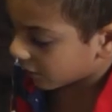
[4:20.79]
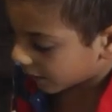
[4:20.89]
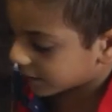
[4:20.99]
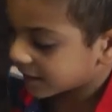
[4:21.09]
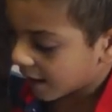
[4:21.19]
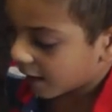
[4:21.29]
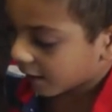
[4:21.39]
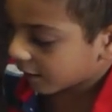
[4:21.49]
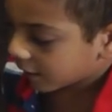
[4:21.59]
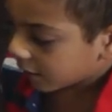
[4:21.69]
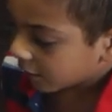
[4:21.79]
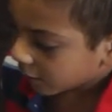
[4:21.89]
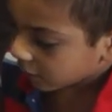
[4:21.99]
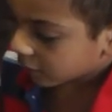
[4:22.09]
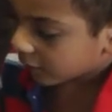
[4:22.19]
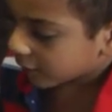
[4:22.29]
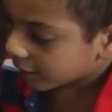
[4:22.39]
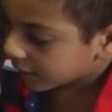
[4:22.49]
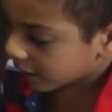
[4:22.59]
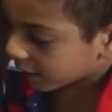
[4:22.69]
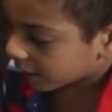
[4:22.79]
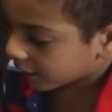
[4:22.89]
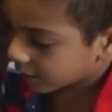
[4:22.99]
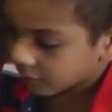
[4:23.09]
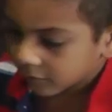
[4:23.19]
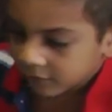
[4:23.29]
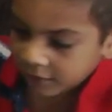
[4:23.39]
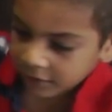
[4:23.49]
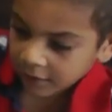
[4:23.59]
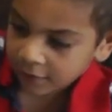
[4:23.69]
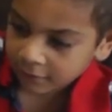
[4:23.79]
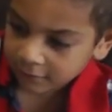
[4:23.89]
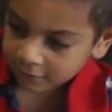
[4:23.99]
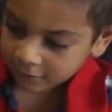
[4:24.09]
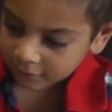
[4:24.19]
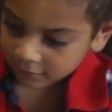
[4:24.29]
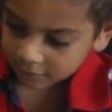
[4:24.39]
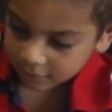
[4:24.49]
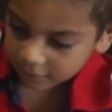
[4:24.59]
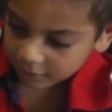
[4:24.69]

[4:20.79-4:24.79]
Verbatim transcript: and red, yeah. Gray and red? Yeah. To this. To this.